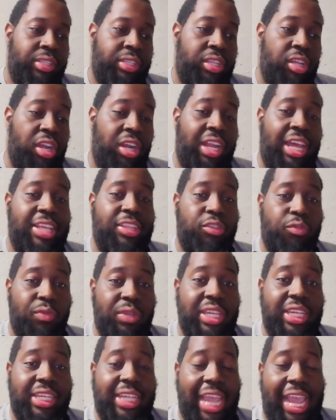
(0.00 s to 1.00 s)
there are like
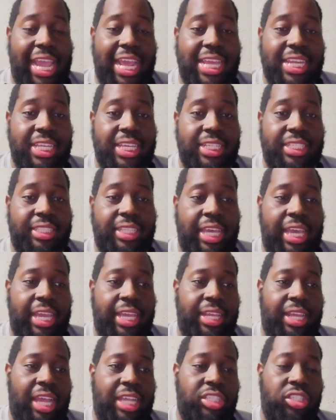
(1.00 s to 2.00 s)
3 candidates
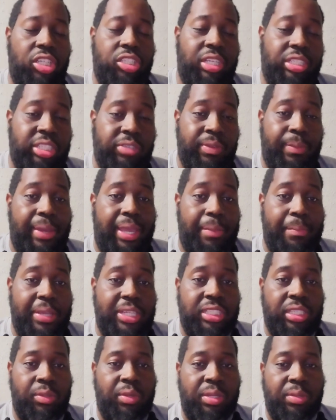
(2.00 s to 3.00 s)
that I saw Justin Reback
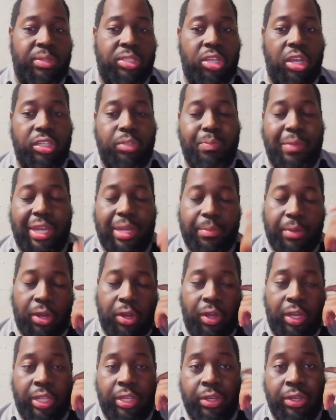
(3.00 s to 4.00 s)
mention and talk about him
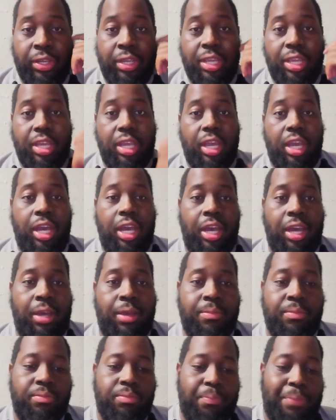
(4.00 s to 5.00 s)
earlier.
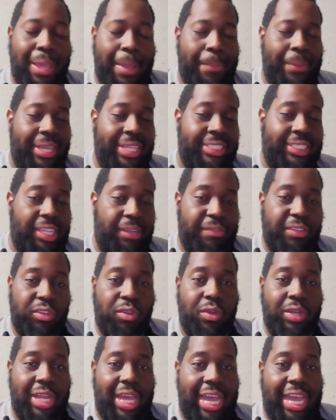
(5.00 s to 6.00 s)
Pepe is definitely
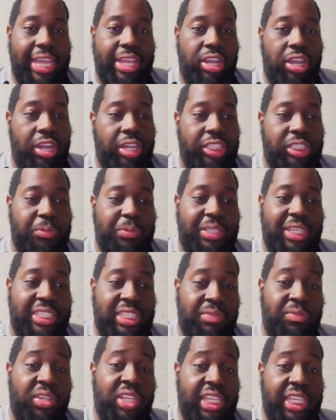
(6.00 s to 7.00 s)
going to IR just because
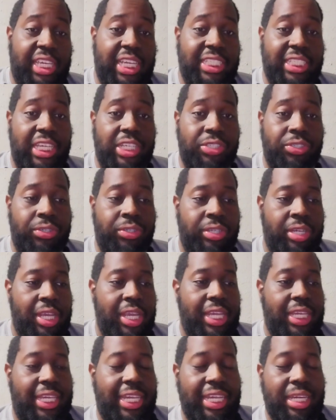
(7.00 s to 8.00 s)
he really is injured.
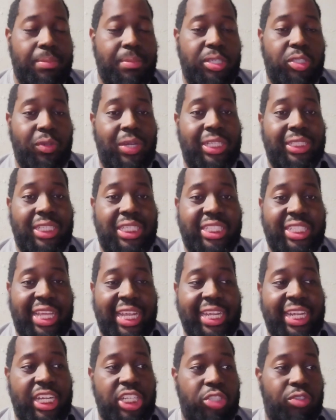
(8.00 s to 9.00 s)
Keith Mitchell has a
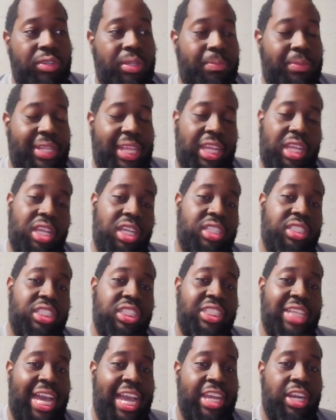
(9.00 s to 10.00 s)
slight injury, but they could
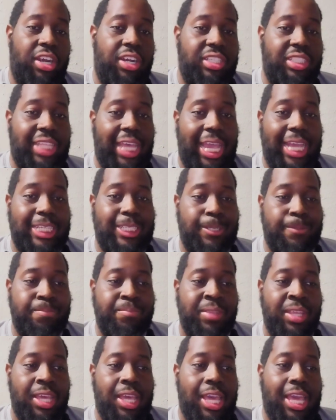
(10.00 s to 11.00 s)
just IR stash
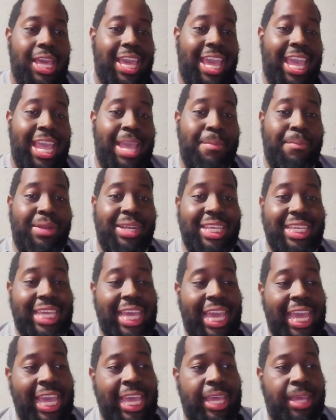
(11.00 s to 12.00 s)
him. And Malik
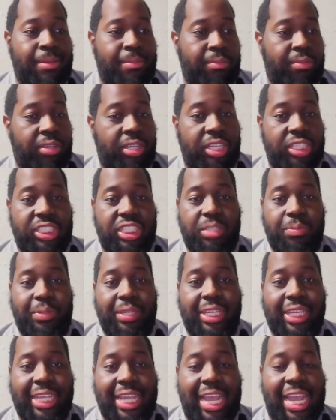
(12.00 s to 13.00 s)
Ham could just
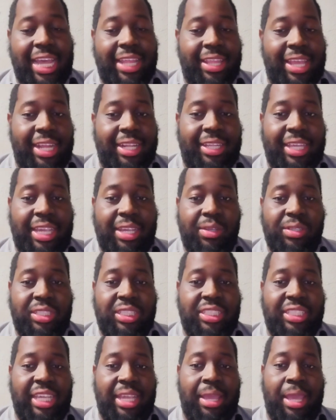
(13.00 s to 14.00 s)
be a guy that they
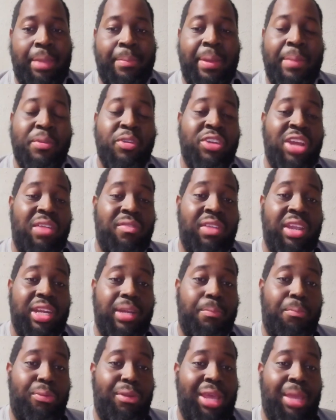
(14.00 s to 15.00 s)
just say, hey, maybe you're not ready
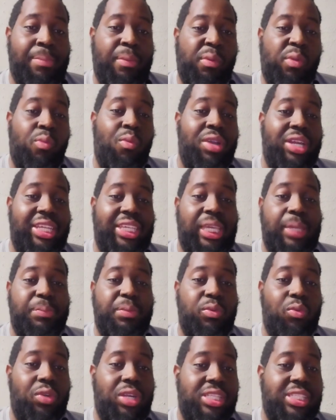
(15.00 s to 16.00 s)
to play, but we wanted to keep
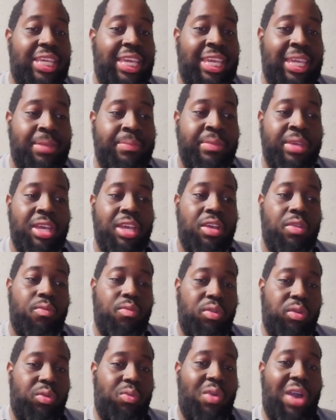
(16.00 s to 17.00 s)
you on the team.
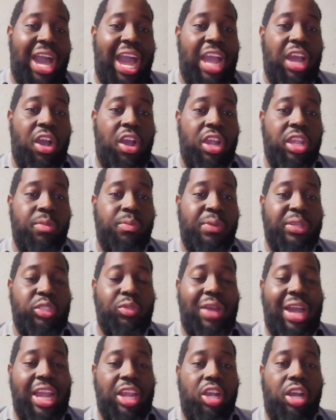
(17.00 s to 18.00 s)
We'll IR you, put
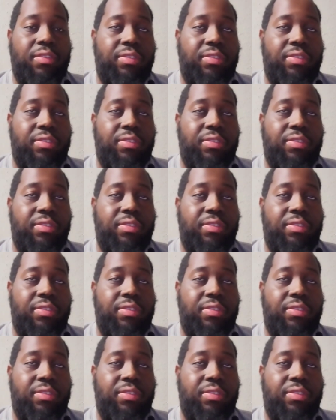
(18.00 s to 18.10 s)
your IR